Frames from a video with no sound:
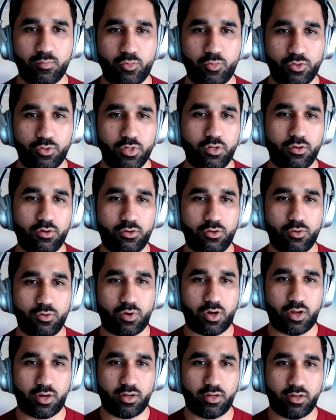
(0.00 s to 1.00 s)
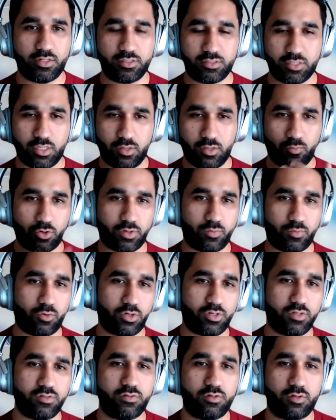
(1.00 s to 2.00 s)
put in your URL and see what
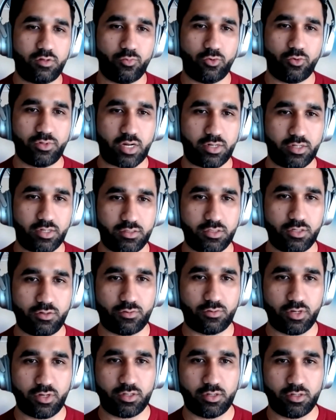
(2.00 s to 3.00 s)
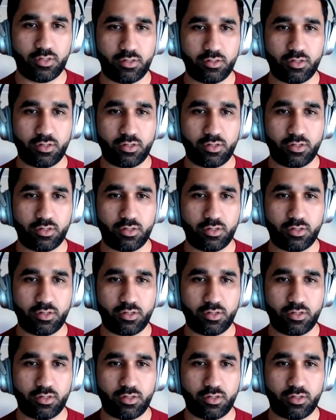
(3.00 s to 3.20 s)
what is the report that is generated.